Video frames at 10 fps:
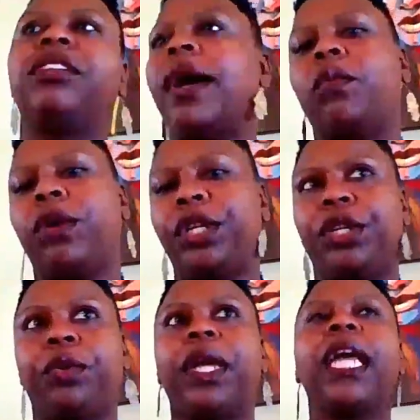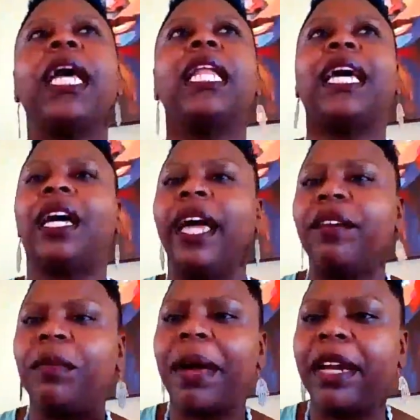no, I don't want to do it. Like uh,
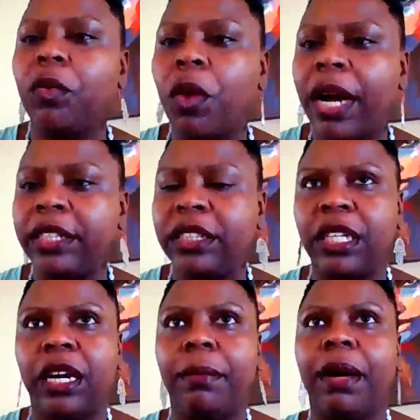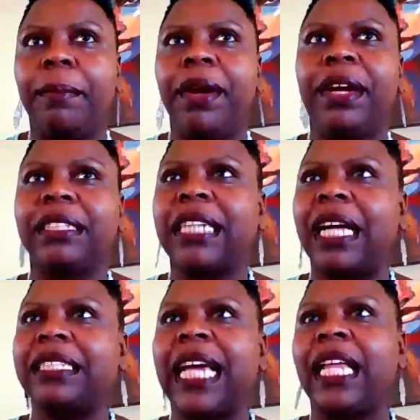everybody watched um, America's
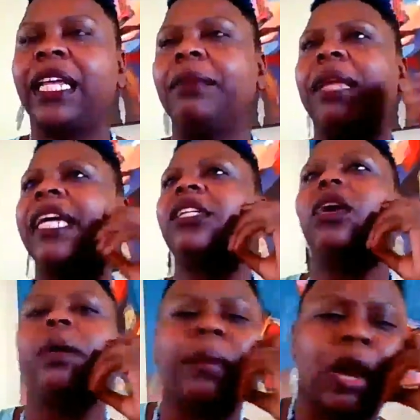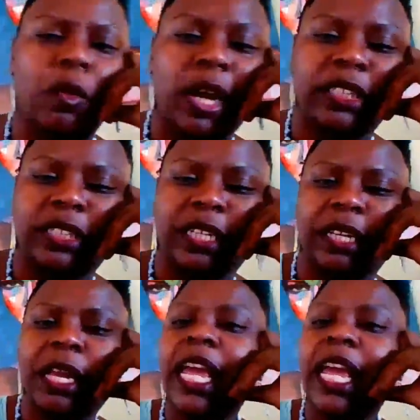Got Talent. I'm like, no, I'm not watching it.